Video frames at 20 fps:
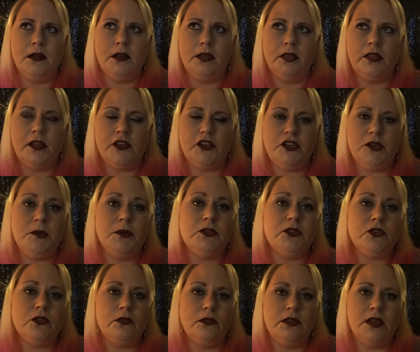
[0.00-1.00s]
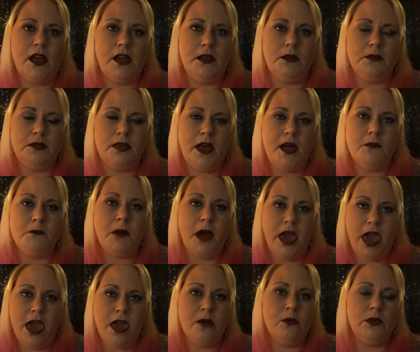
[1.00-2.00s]
that she was that my
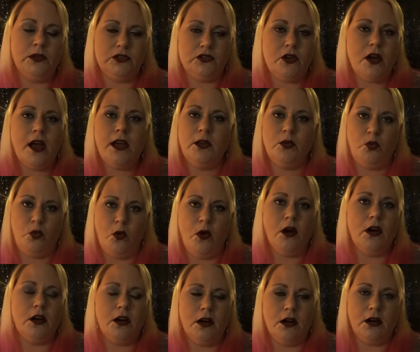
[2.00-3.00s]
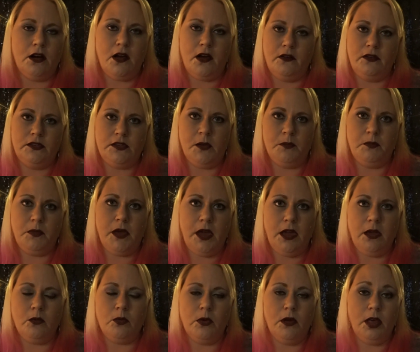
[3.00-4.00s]
aunt was trying to warn her of
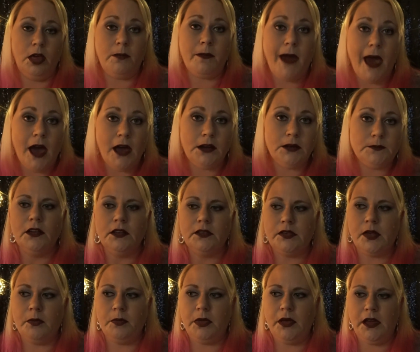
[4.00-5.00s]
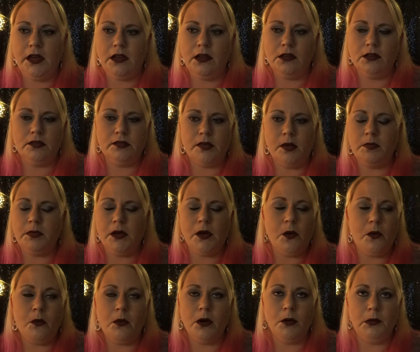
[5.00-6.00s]
something really bad, something
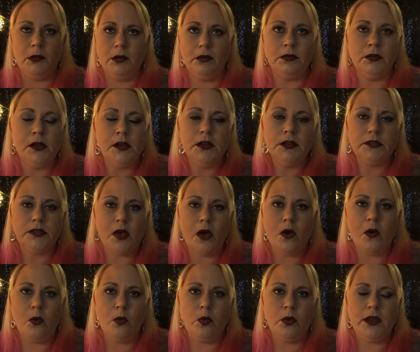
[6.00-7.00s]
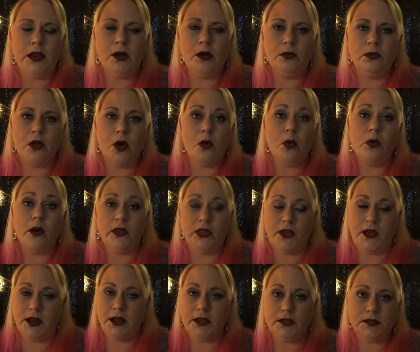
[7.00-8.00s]
horrible. So we don't know what
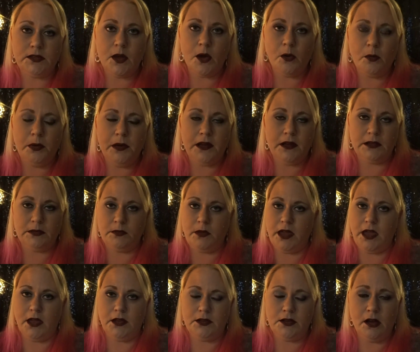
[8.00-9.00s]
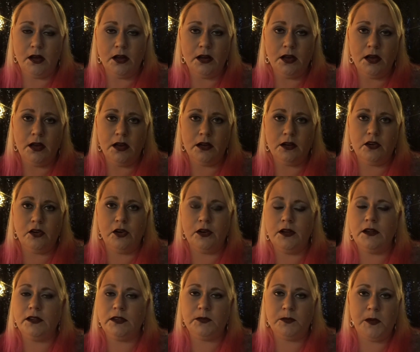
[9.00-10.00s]
that is though, because my Aunt Donna
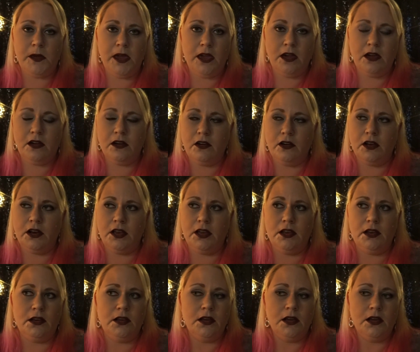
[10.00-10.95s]
couldn't speak, couldn't